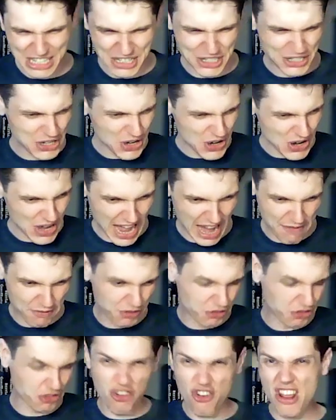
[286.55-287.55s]
it's so kind of
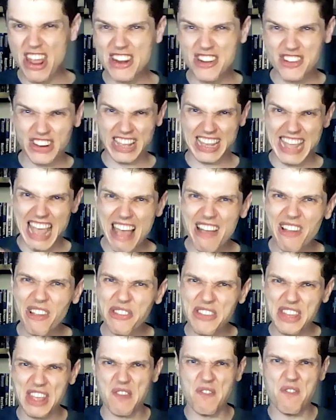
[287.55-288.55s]
strangely
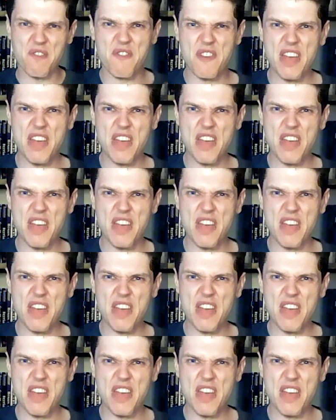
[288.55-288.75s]
Celtic and